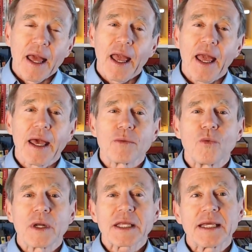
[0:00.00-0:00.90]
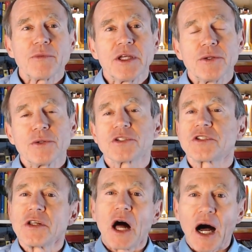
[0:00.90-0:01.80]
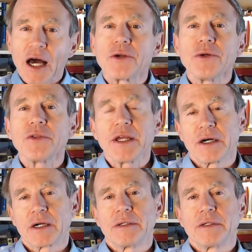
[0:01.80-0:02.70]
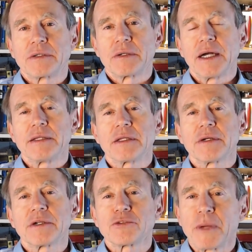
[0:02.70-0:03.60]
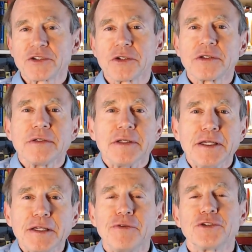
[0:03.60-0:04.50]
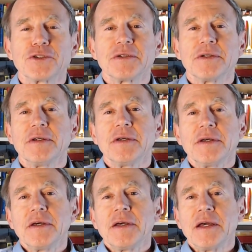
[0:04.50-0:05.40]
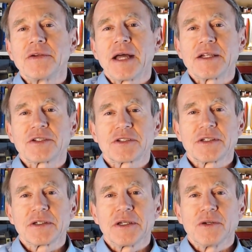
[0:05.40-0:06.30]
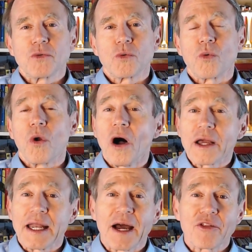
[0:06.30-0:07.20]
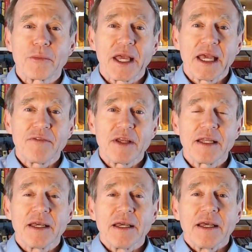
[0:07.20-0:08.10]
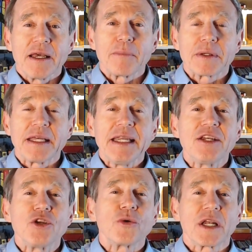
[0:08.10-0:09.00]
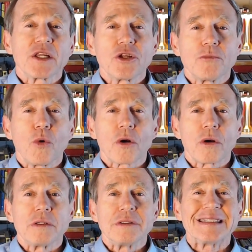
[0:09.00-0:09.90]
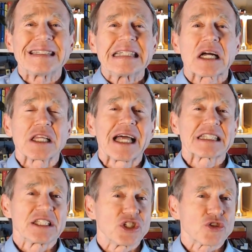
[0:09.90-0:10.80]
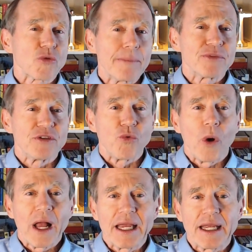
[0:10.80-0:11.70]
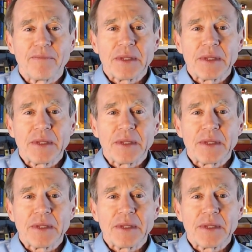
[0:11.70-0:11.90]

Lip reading: and what can we do to still honor who they are, right? That they're a special individual and they're not necessarily wrong in how they're behaving, but they need to do it in a less disruptive way.